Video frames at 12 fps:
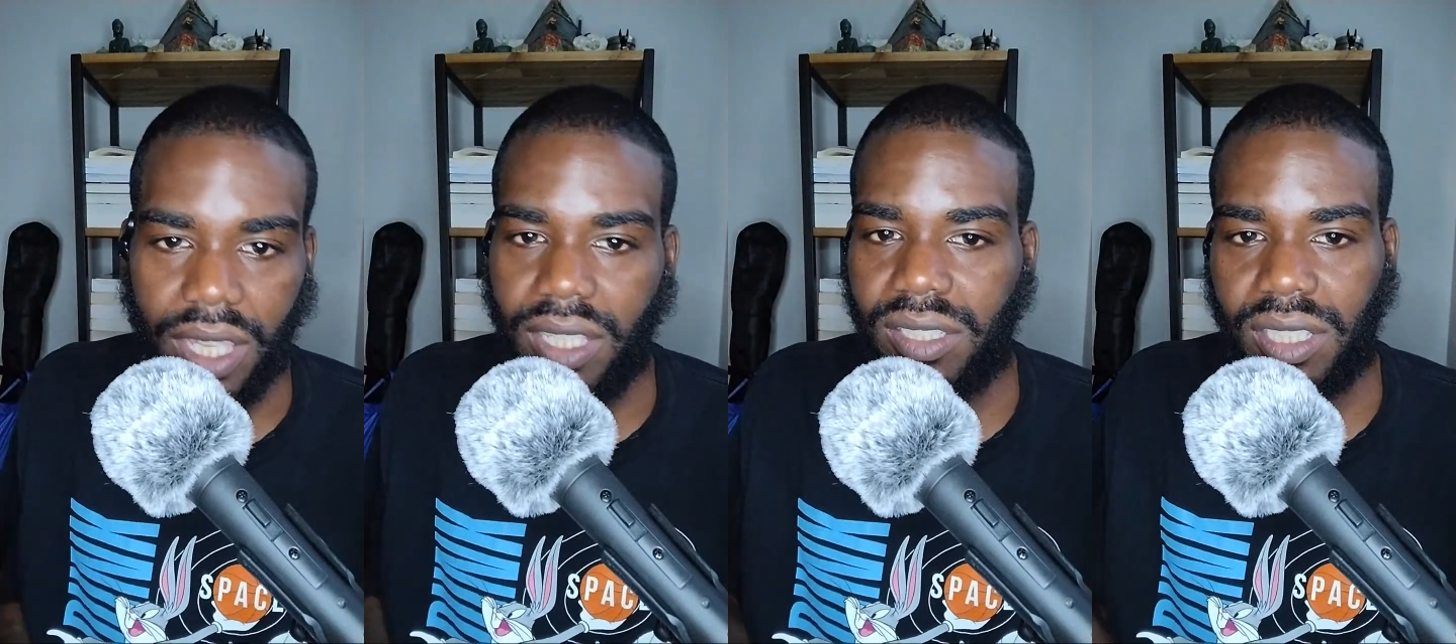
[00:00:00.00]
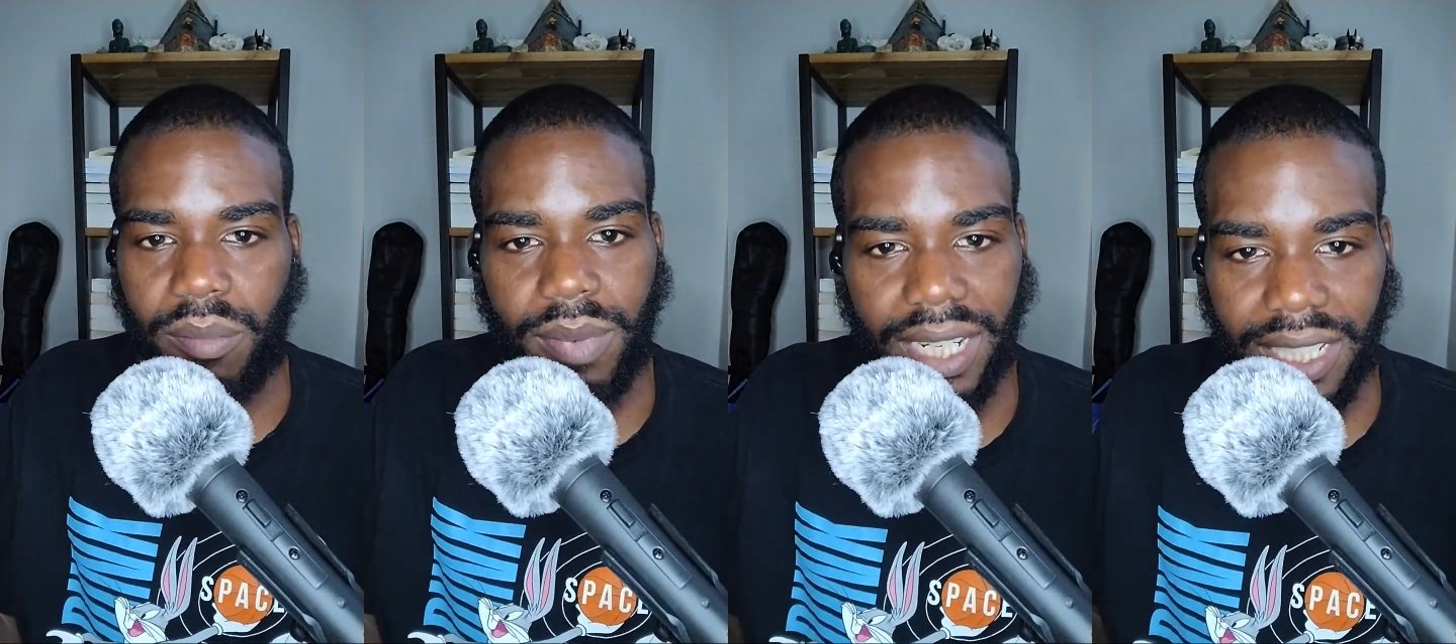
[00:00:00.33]

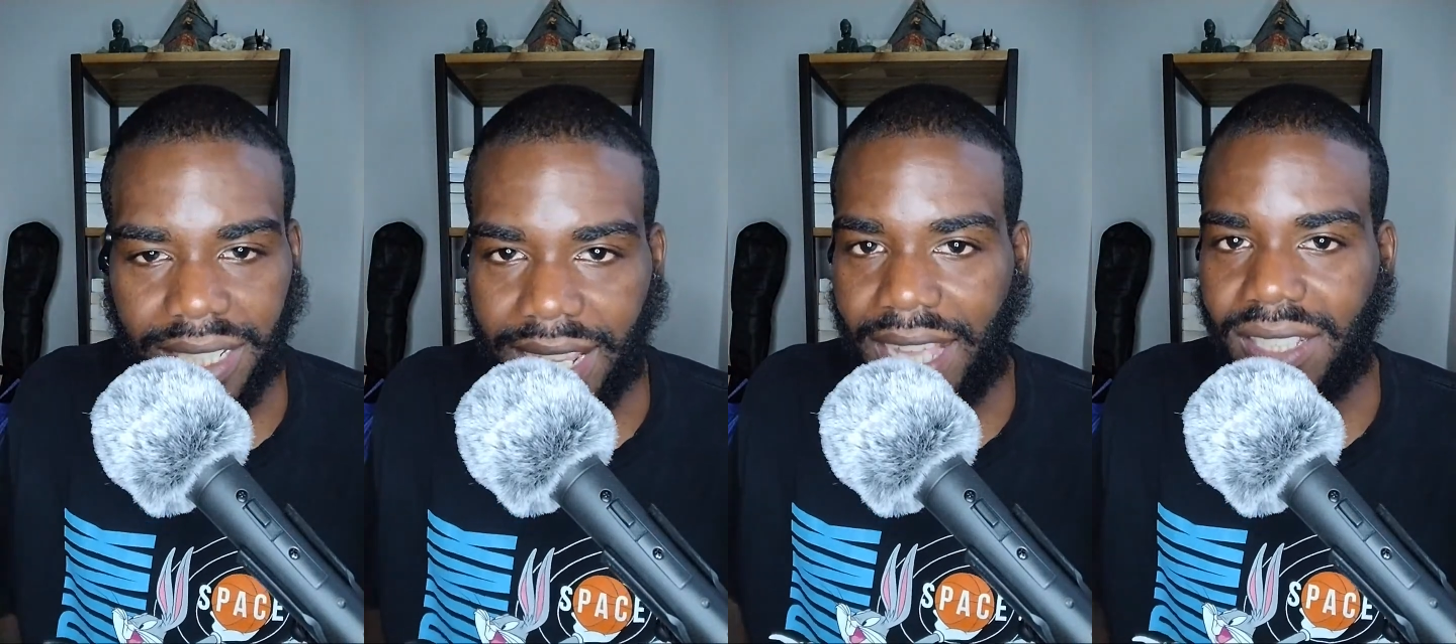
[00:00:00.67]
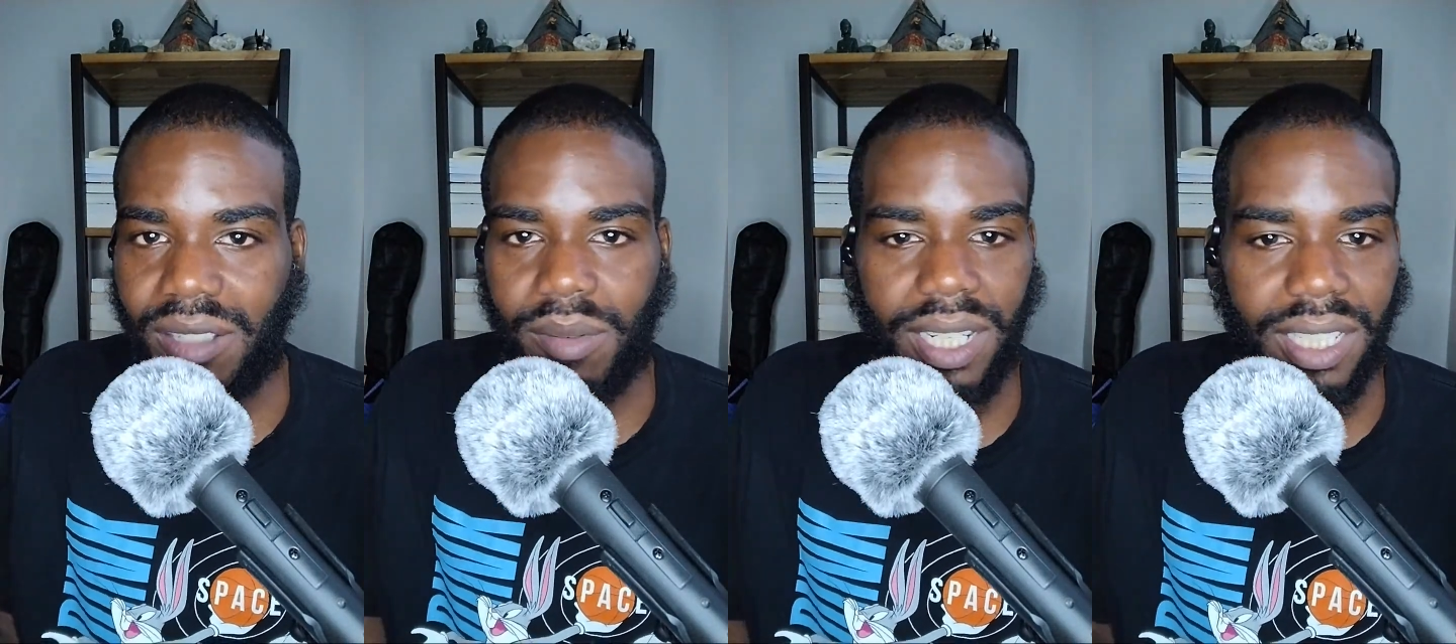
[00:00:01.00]
somebody dies,
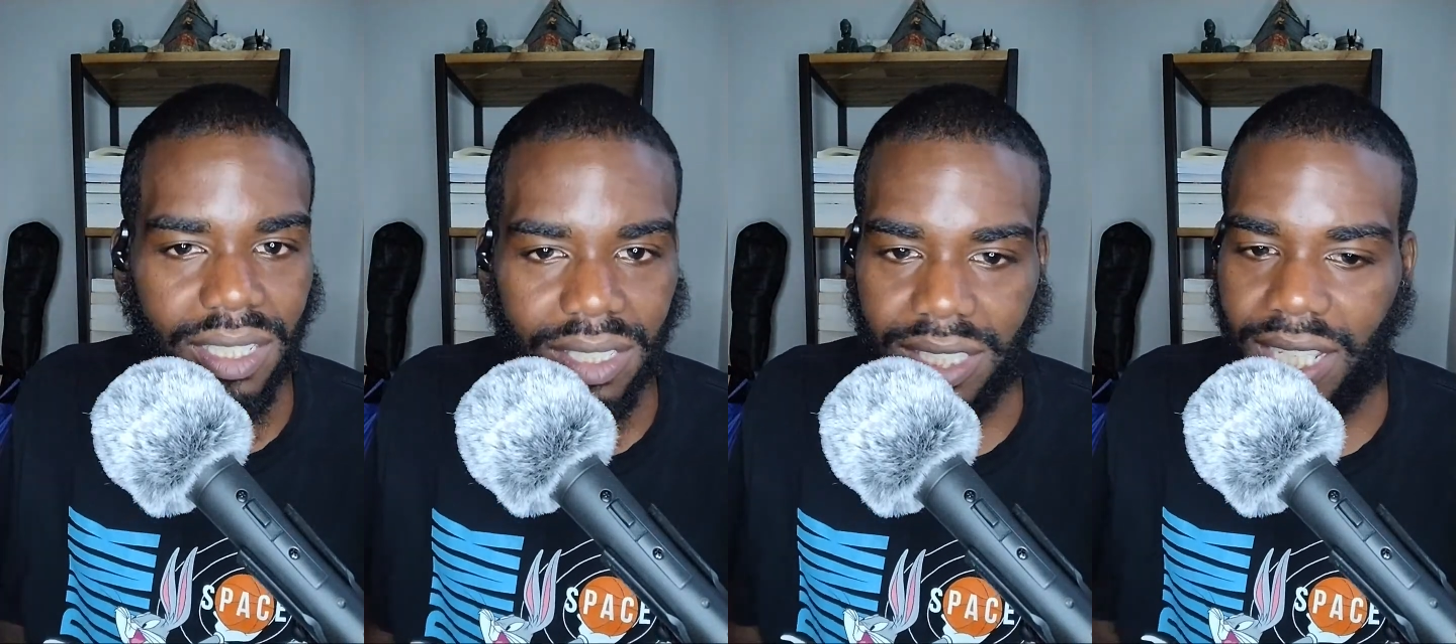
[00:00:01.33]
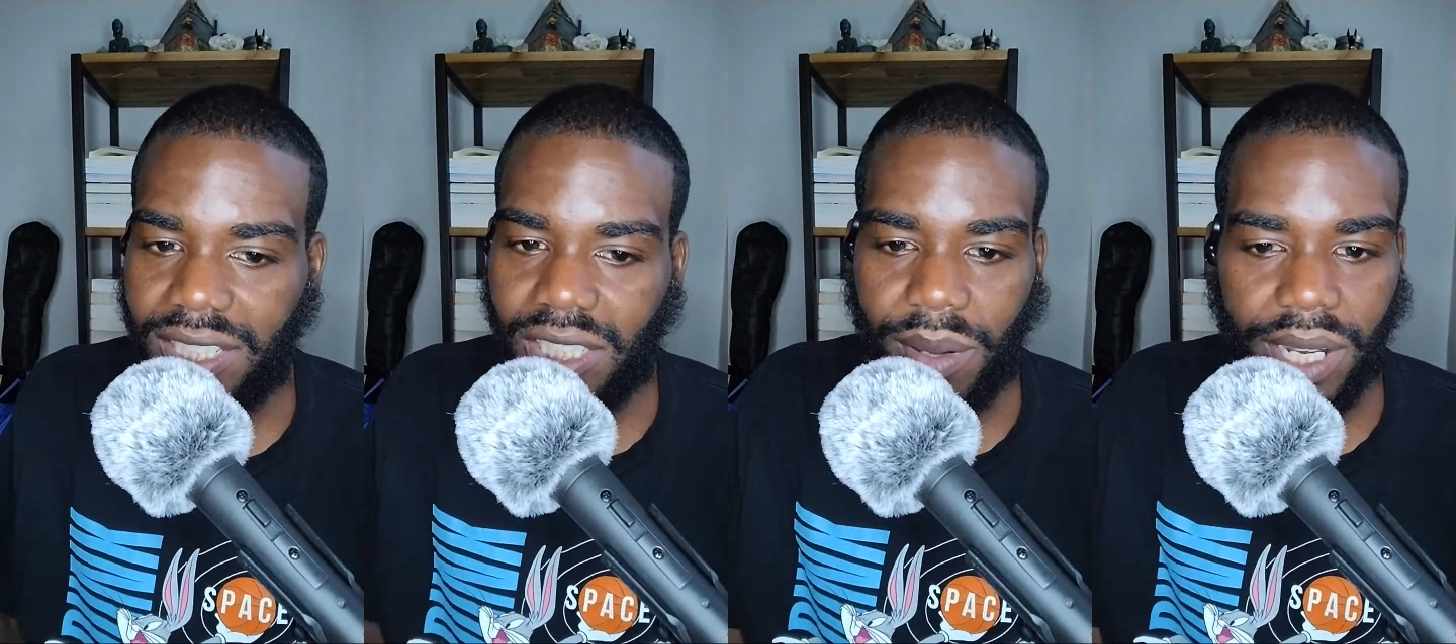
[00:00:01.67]
somebody gets
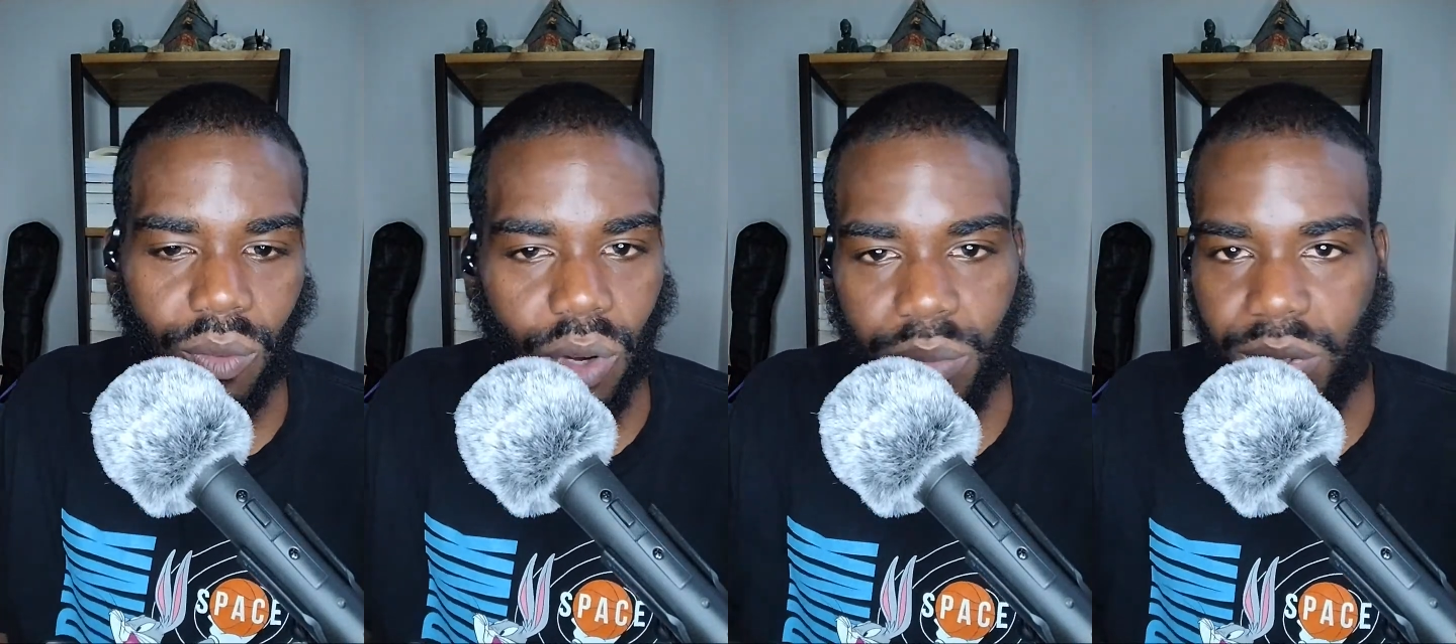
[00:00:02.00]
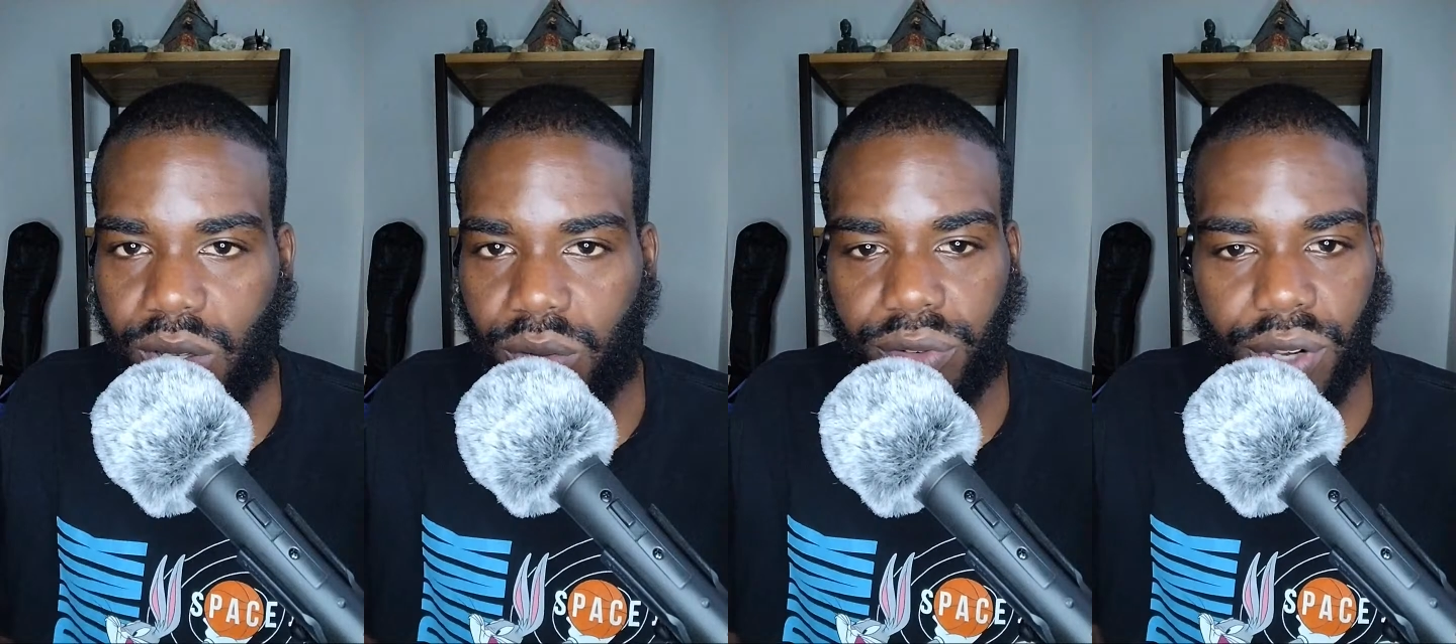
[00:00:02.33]
sick, somebody don't want to be
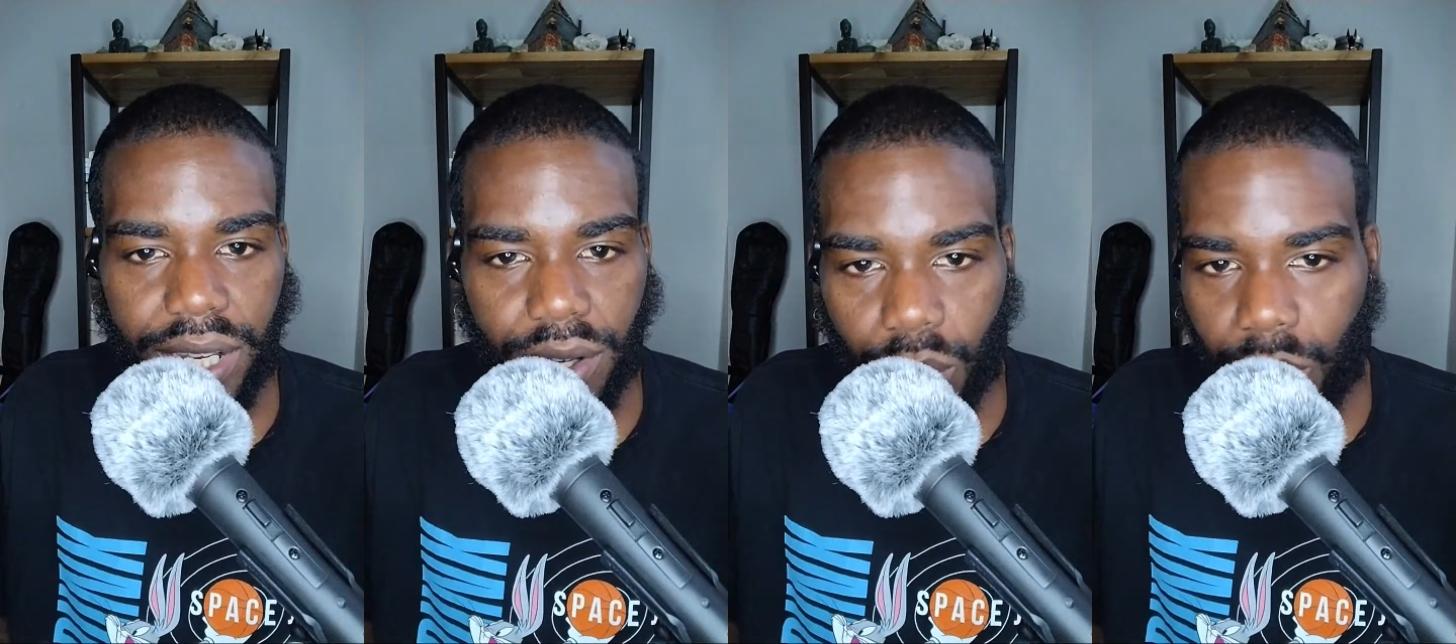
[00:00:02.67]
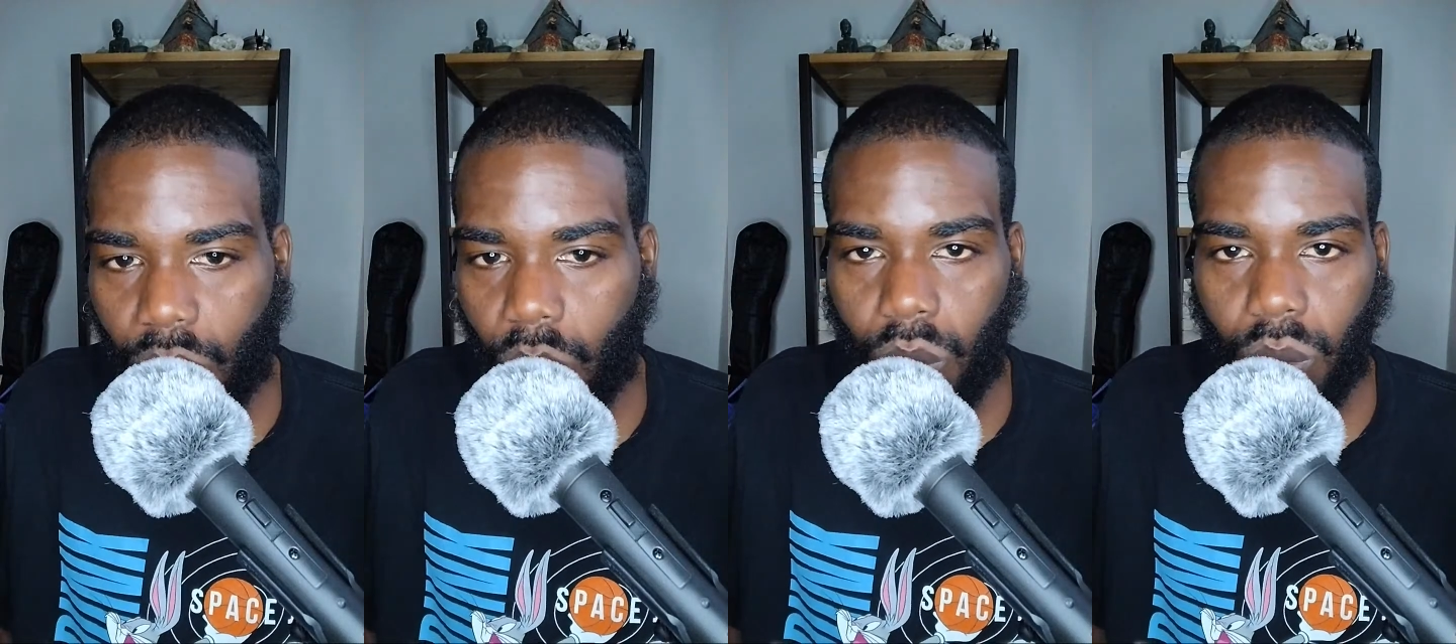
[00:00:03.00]
your friend no
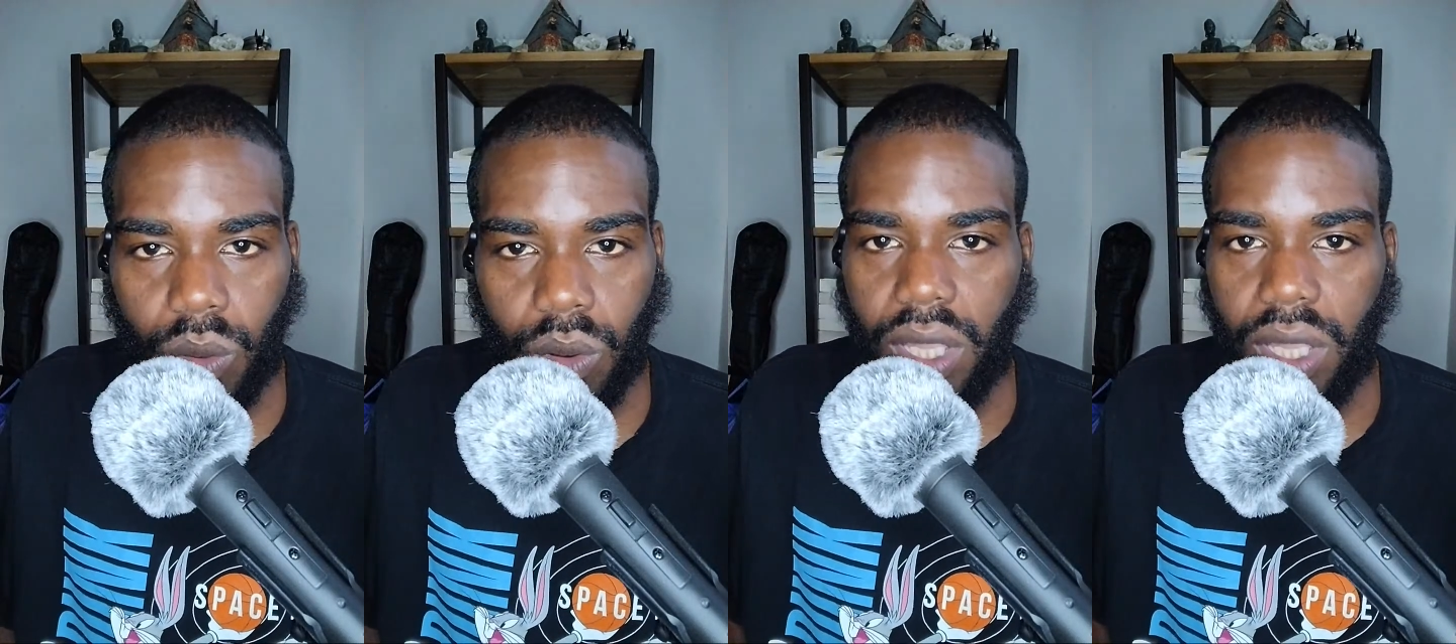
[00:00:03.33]
more,